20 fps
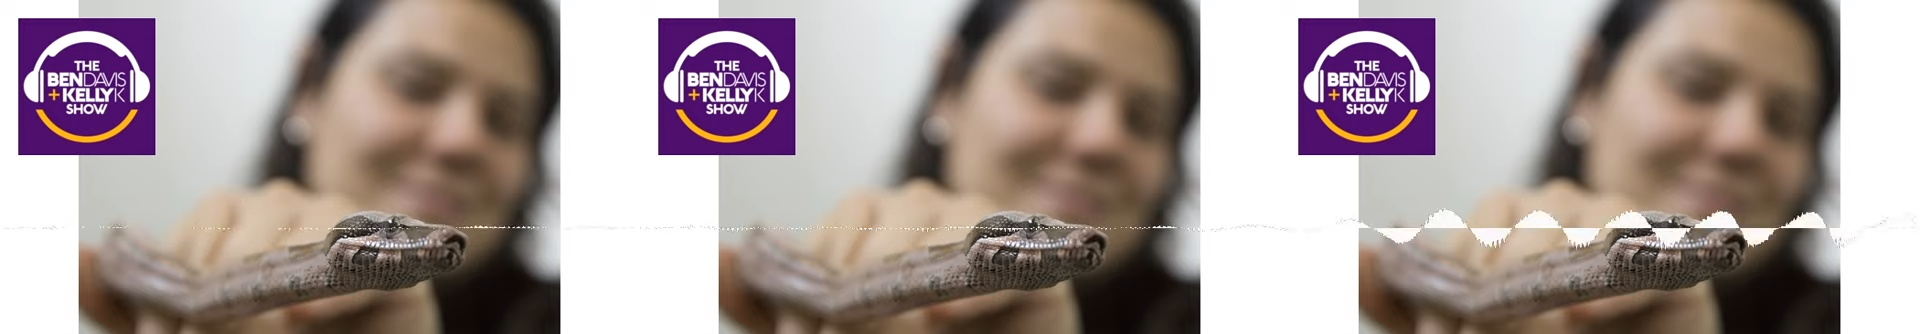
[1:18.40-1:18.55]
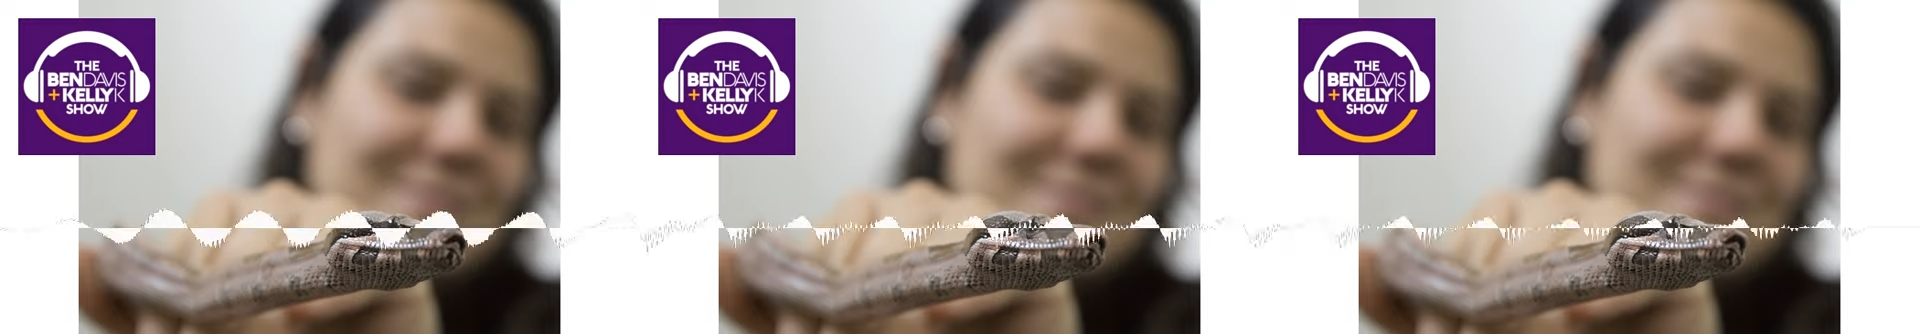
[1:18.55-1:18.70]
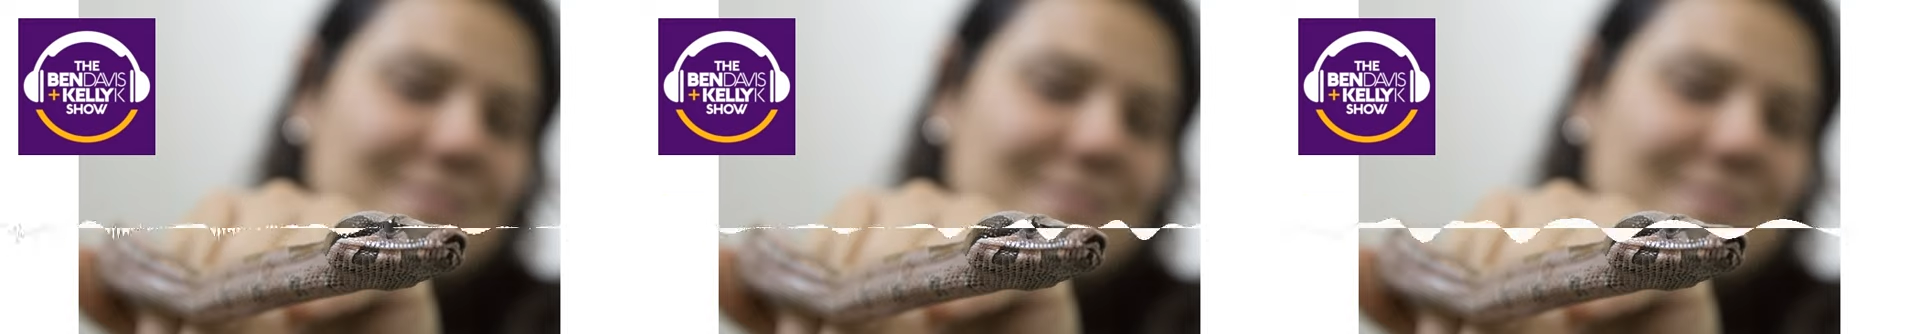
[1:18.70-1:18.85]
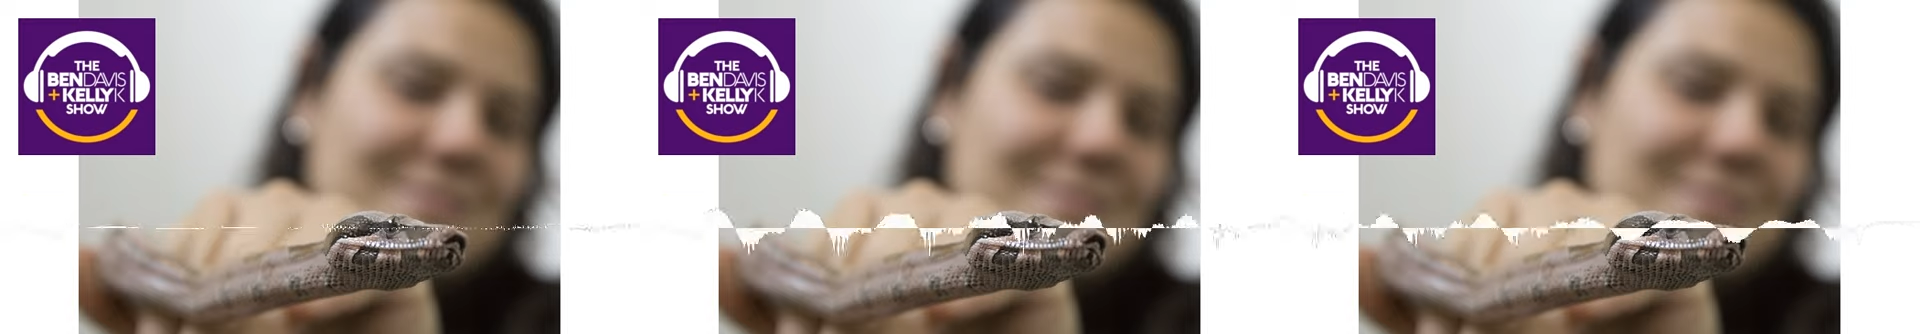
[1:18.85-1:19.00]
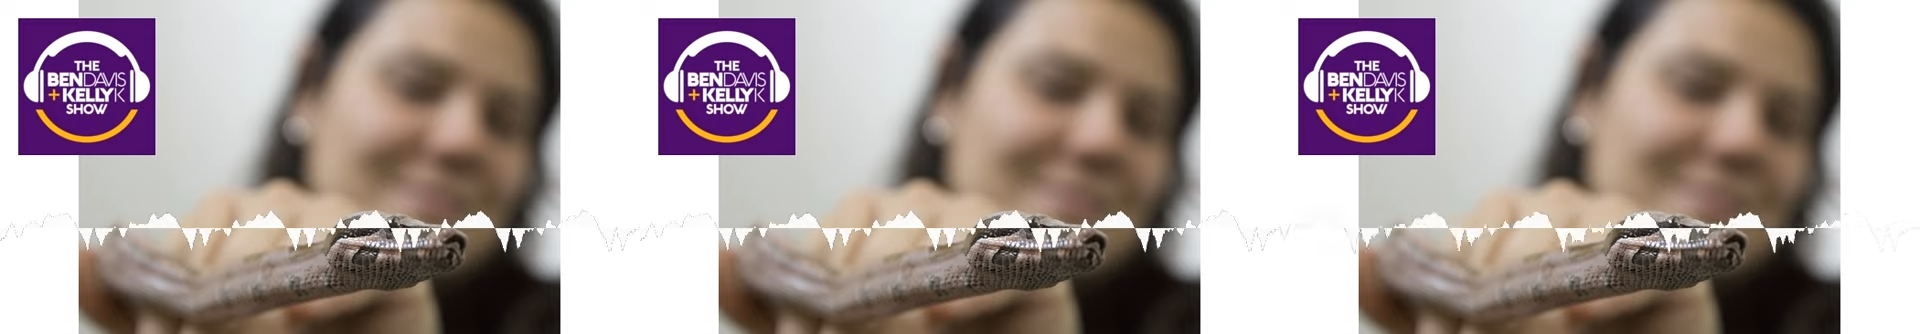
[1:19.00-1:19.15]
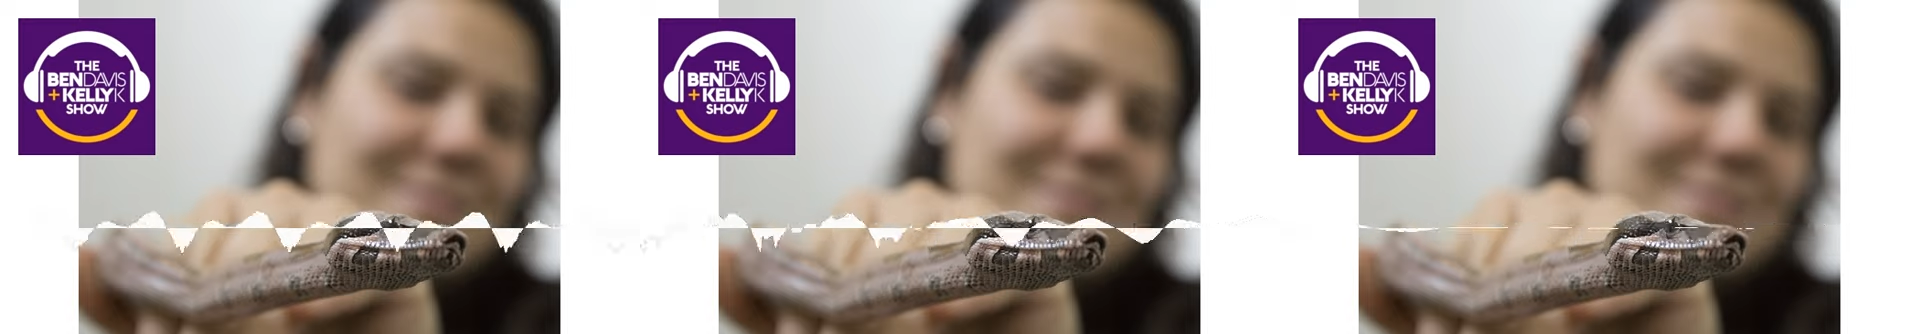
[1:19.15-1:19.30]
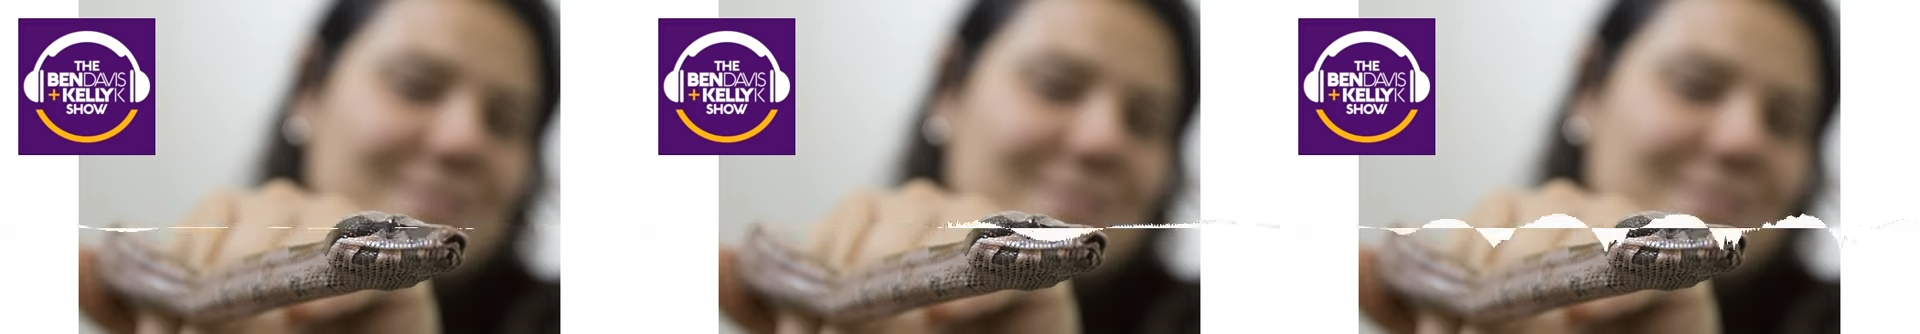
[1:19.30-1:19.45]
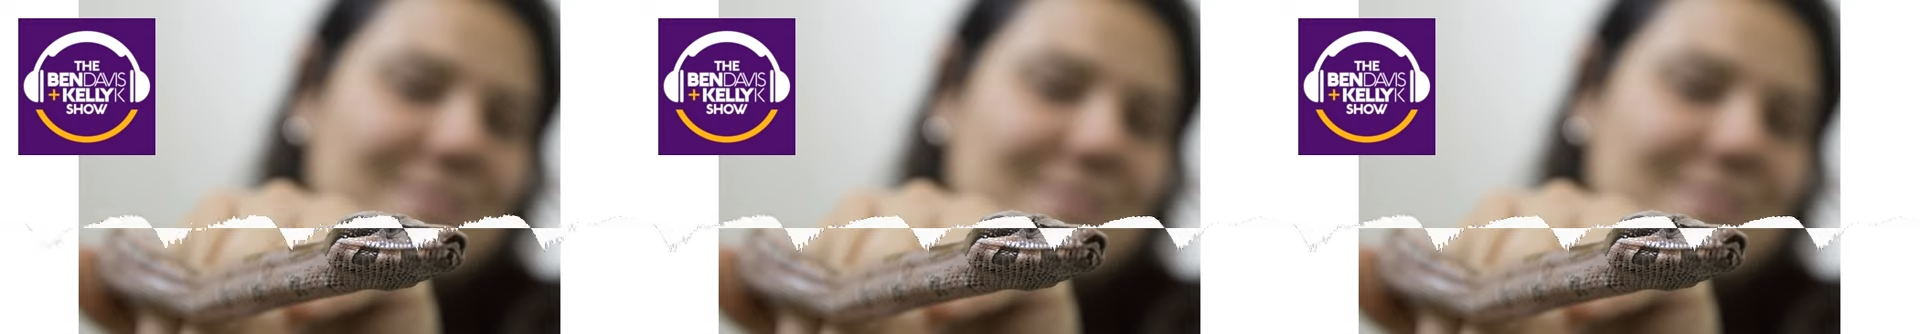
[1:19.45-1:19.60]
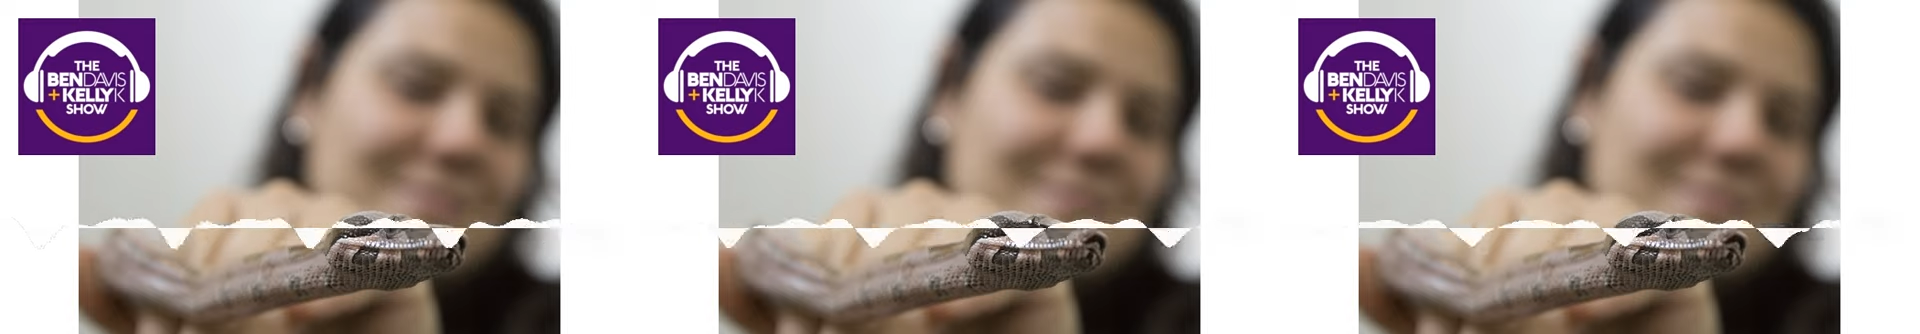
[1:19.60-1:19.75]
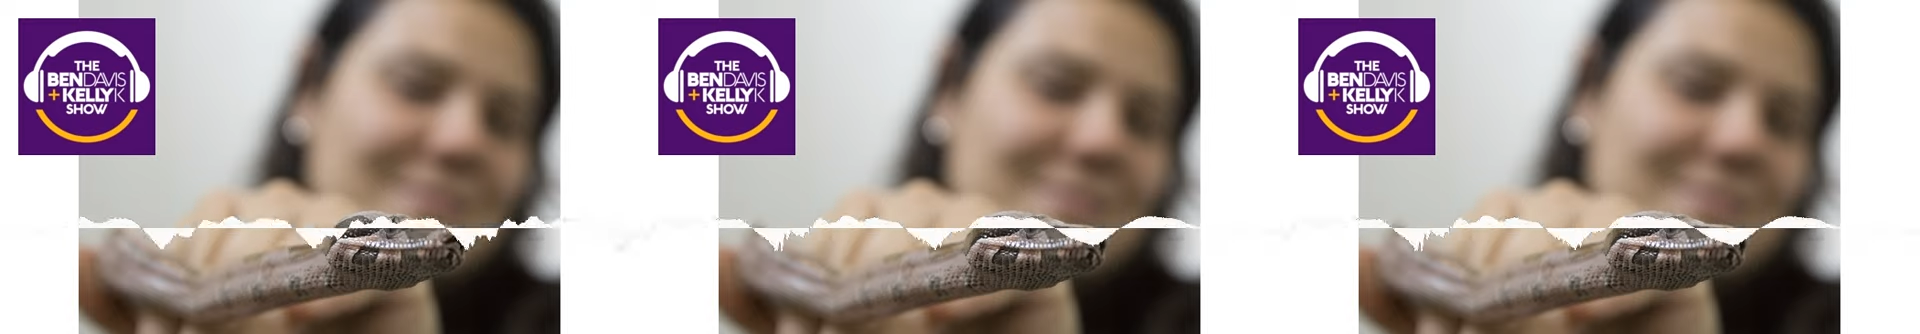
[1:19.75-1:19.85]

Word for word: can't get on the plane